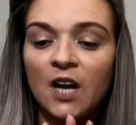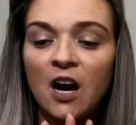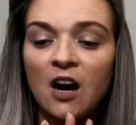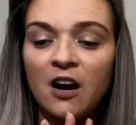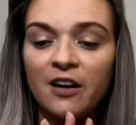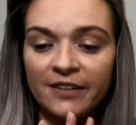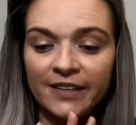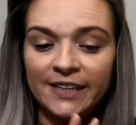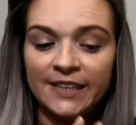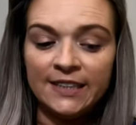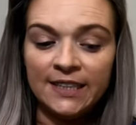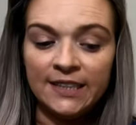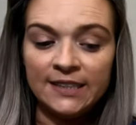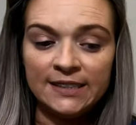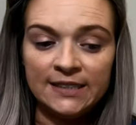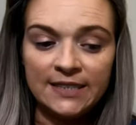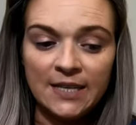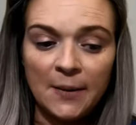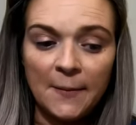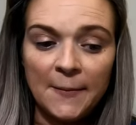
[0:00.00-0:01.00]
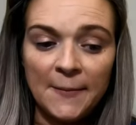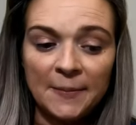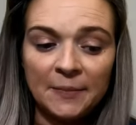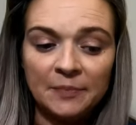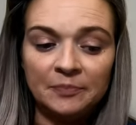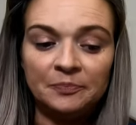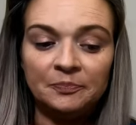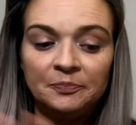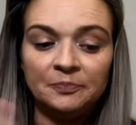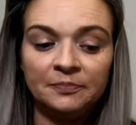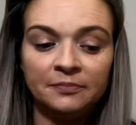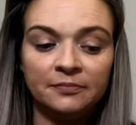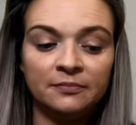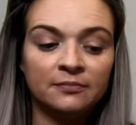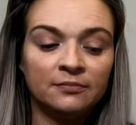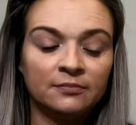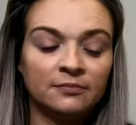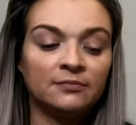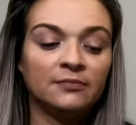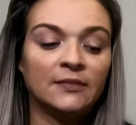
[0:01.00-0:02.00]
All right, next up,
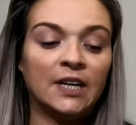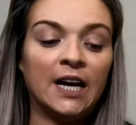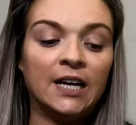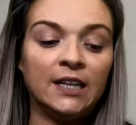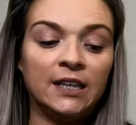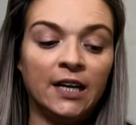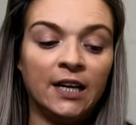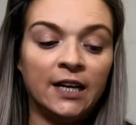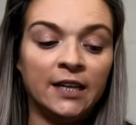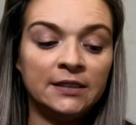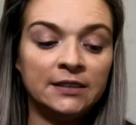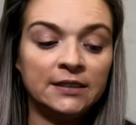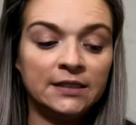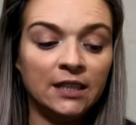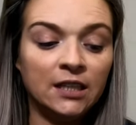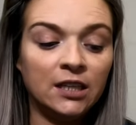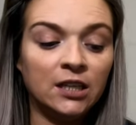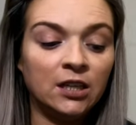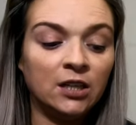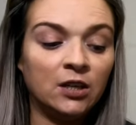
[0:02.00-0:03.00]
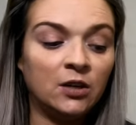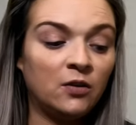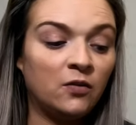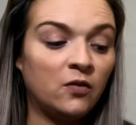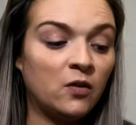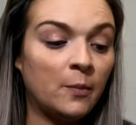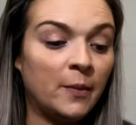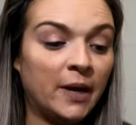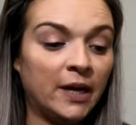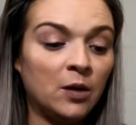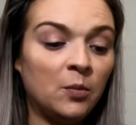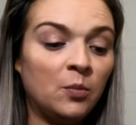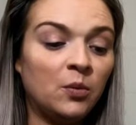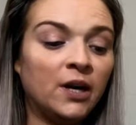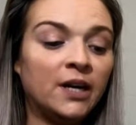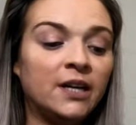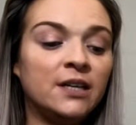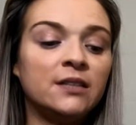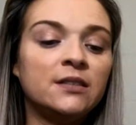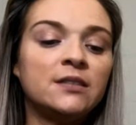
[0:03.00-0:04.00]
a lot of makeup
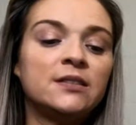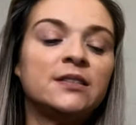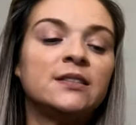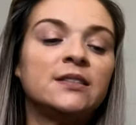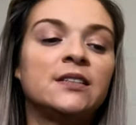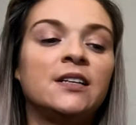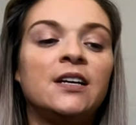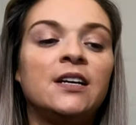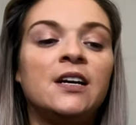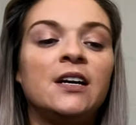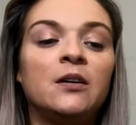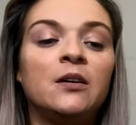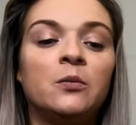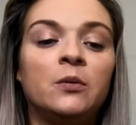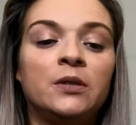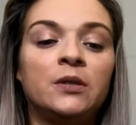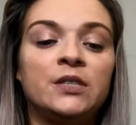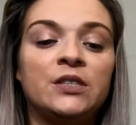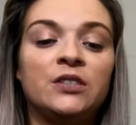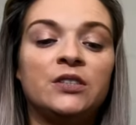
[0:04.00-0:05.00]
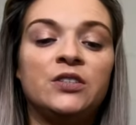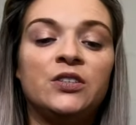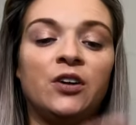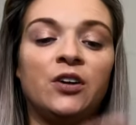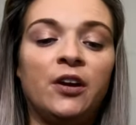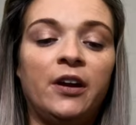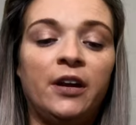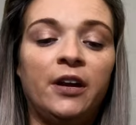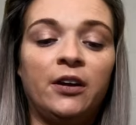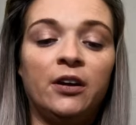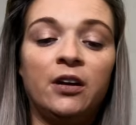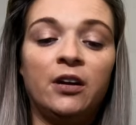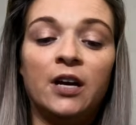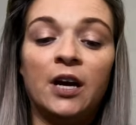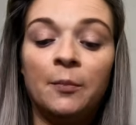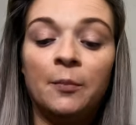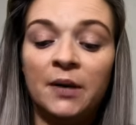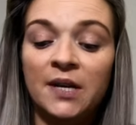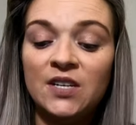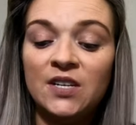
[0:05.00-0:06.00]
products. We're just gonna start here.
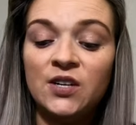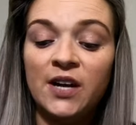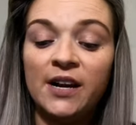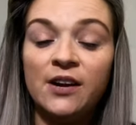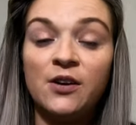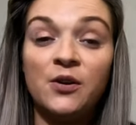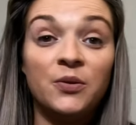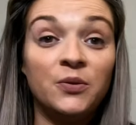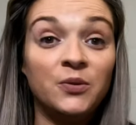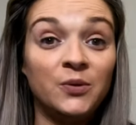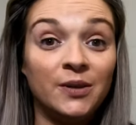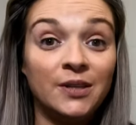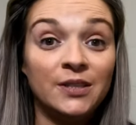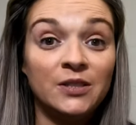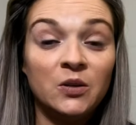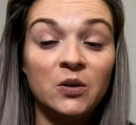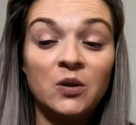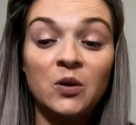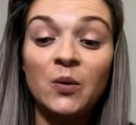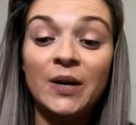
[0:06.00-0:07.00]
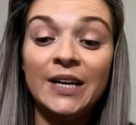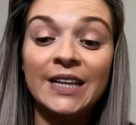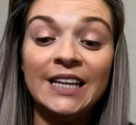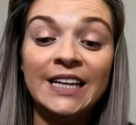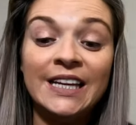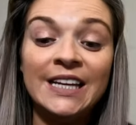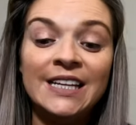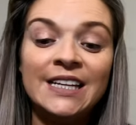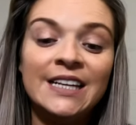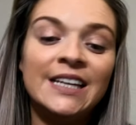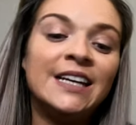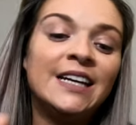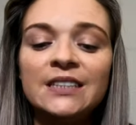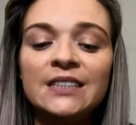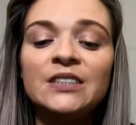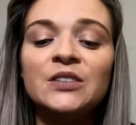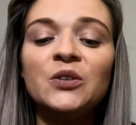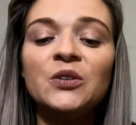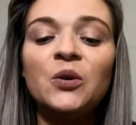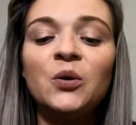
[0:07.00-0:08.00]
I'm gonna try to go through this quickly. This
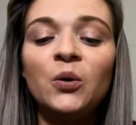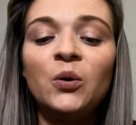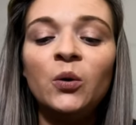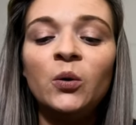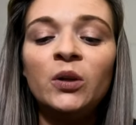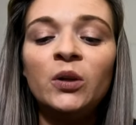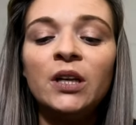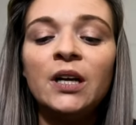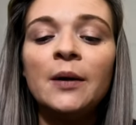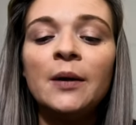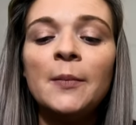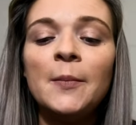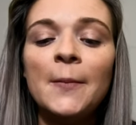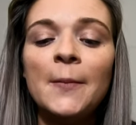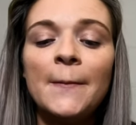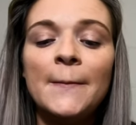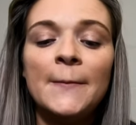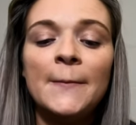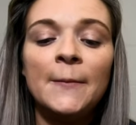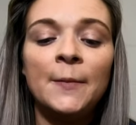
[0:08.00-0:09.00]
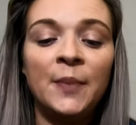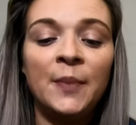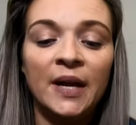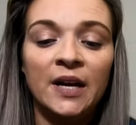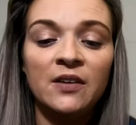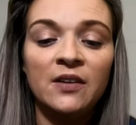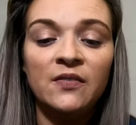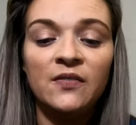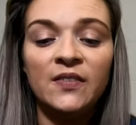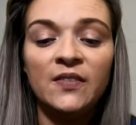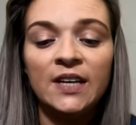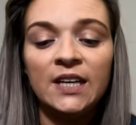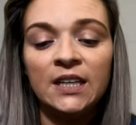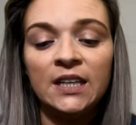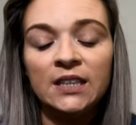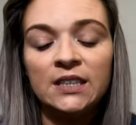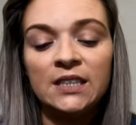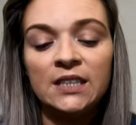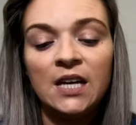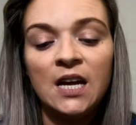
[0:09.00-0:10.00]
is the Hula
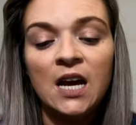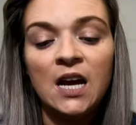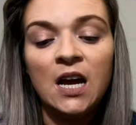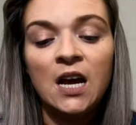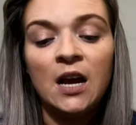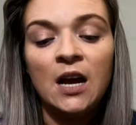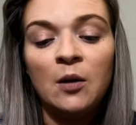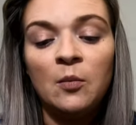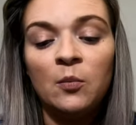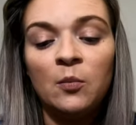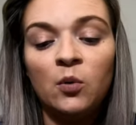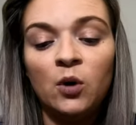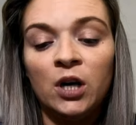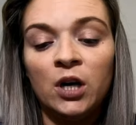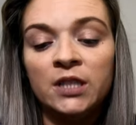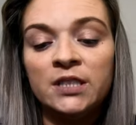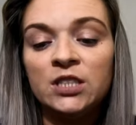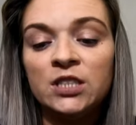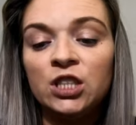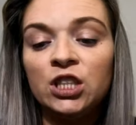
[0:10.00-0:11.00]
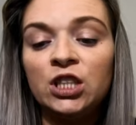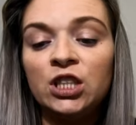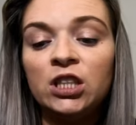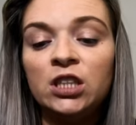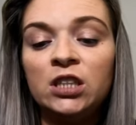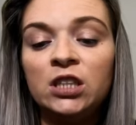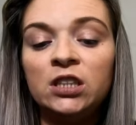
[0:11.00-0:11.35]
Benefit Bronzer.